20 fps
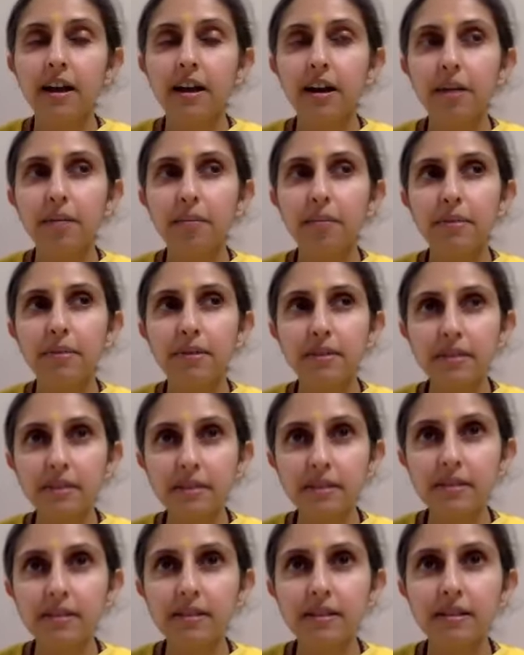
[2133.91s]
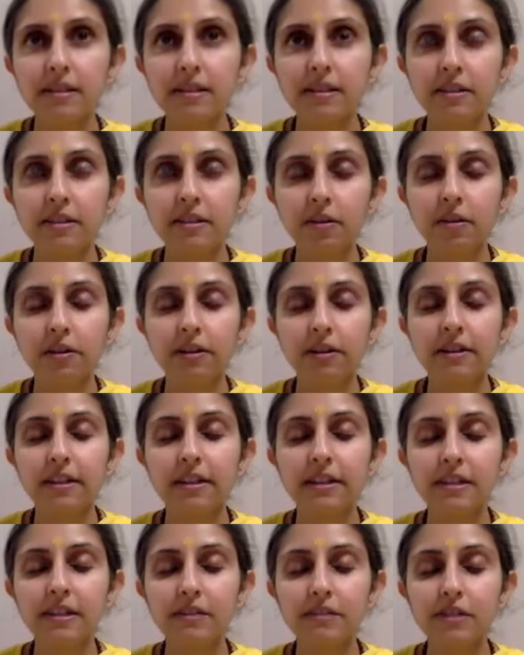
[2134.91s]
a person or an
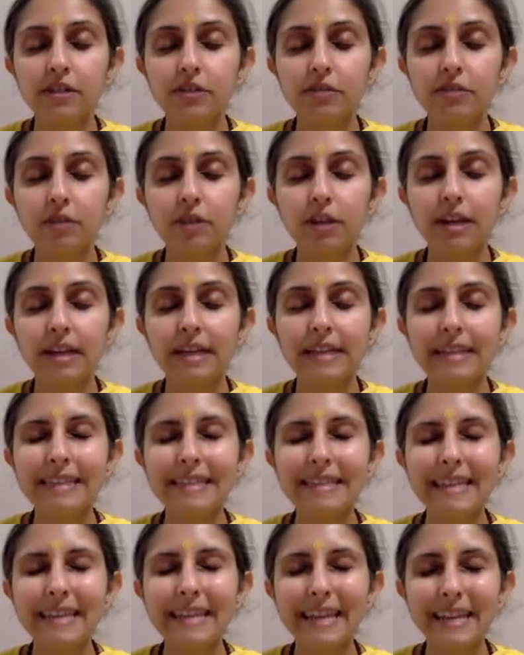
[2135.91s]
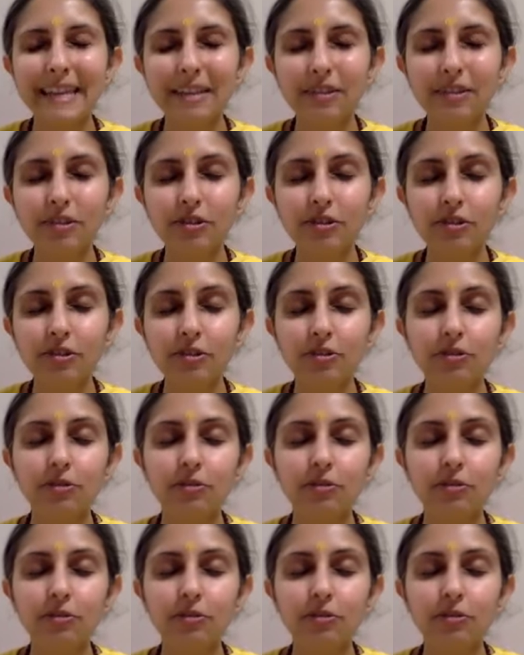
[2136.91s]
individual attains